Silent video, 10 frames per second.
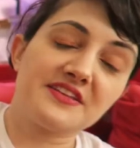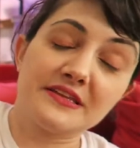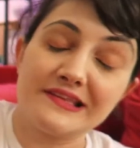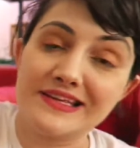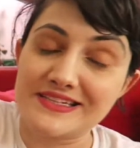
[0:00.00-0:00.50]

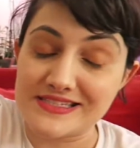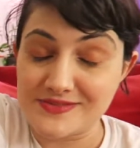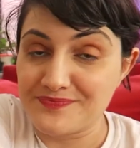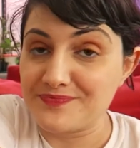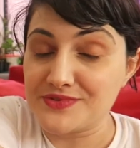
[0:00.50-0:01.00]
think that that's
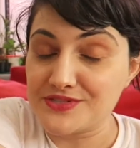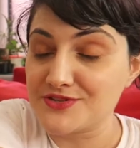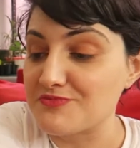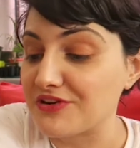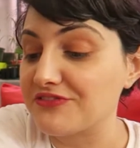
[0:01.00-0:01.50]

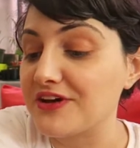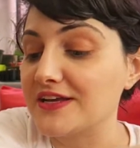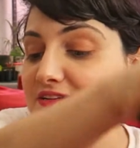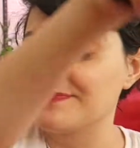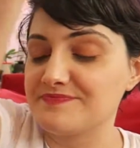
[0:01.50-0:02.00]
super
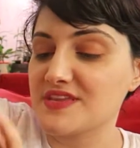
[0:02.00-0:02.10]
fun,